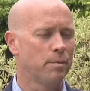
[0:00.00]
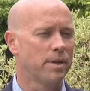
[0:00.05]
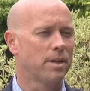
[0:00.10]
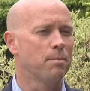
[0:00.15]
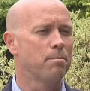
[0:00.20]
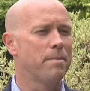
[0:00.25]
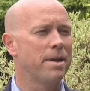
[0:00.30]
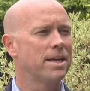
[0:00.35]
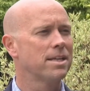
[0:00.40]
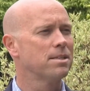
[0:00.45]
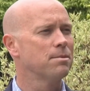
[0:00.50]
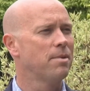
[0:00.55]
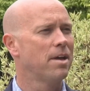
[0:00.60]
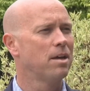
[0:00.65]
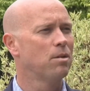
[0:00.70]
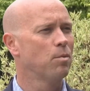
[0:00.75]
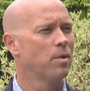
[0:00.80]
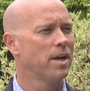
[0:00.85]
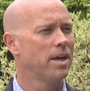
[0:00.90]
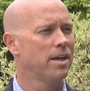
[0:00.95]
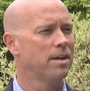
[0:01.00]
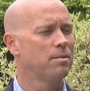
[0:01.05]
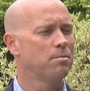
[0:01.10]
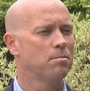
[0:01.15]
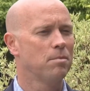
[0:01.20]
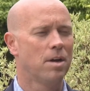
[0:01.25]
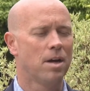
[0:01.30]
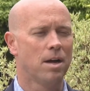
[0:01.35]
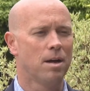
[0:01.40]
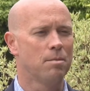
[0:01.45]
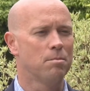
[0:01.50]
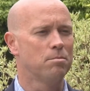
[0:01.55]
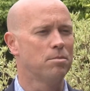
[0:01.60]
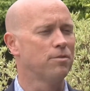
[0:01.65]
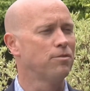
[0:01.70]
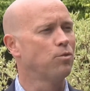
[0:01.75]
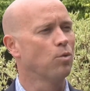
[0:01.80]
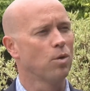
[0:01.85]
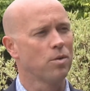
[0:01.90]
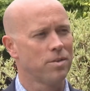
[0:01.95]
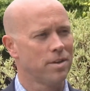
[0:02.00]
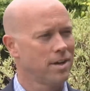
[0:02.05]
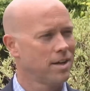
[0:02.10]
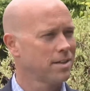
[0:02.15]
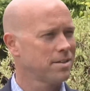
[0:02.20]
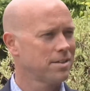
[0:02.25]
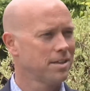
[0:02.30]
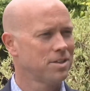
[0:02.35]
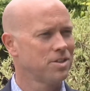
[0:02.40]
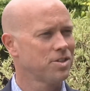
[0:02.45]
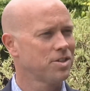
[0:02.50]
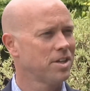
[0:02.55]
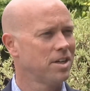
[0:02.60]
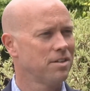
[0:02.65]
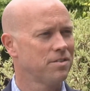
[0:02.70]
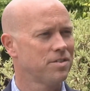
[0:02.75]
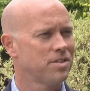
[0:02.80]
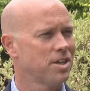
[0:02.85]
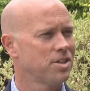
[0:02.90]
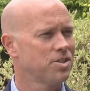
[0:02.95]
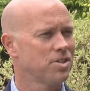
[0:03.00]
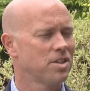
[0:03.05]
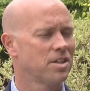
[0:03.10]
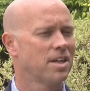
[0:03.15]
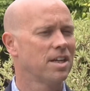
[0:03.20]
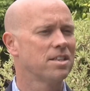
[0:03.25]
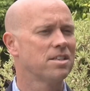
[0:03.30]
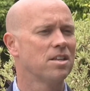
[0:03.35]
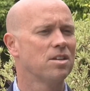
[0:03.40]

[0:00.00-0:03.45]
we can make some headway um, before the next legislative session gets